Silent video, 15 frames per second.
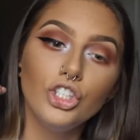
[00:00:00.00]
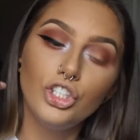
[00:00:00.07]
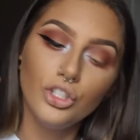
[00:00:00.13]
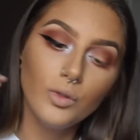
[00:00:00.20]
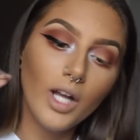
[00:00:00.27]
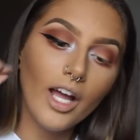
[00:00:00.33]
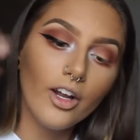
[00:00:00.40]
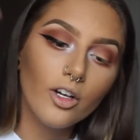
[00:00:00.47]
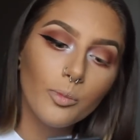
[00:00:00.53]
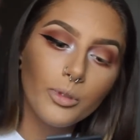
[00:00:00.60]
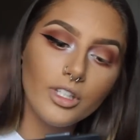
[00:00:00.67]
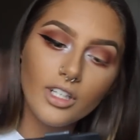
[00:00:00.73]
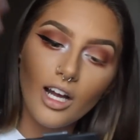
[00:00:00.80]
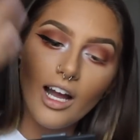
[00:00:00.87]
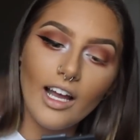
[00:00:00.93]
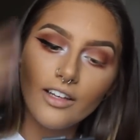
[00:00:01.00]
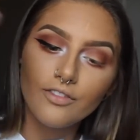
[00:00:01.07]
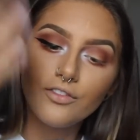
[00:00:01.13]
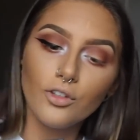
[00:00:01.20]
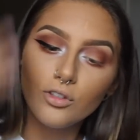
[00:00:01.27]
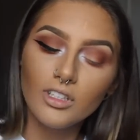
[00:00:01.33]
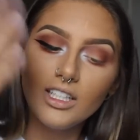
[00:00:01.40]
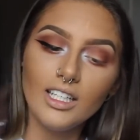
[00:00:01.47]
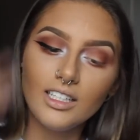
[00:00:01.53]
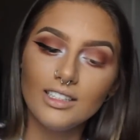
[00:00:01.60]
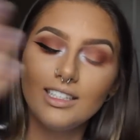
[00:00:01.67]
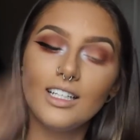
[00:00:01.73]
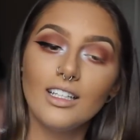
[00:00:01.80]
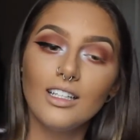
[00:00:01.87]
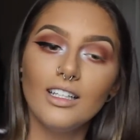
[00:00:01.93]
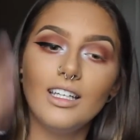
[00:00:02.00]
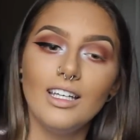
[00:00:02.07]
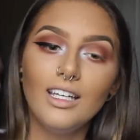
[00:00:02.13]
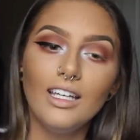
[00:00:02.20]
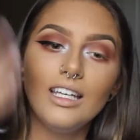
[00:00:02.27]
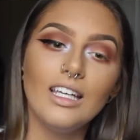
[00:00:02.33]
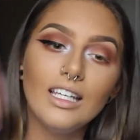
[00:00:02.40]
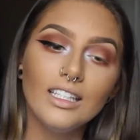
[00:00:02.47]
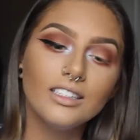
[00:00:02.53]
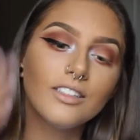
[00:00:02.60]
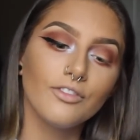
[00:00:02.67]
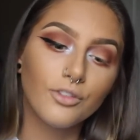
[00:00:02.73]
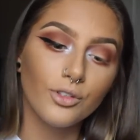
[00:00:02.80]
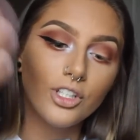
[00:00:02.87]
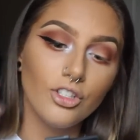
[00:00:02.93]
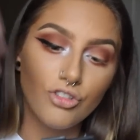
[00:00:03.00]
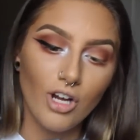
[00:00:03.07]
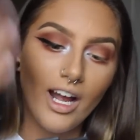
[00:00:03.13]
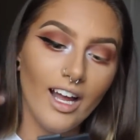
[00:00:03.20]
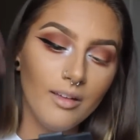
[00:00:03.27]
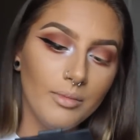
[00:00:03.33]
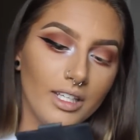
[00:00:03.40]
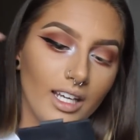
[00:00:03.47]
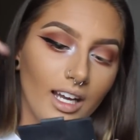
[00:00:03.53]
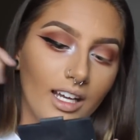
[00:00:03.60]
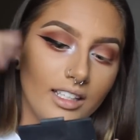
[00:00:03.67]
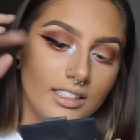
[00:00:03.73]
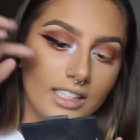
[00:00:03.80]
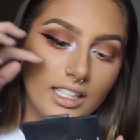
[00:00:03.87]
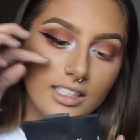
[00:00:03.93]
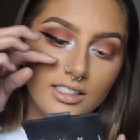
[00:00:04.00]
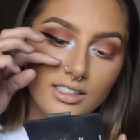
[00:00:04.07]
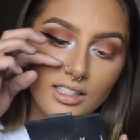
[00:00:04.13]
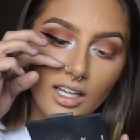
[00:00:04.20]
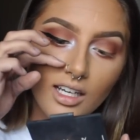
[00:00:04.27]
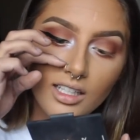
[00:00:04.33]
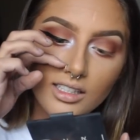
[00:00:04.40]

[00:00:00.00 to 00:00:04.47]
do not open your eye fully until it is fully dry, because it's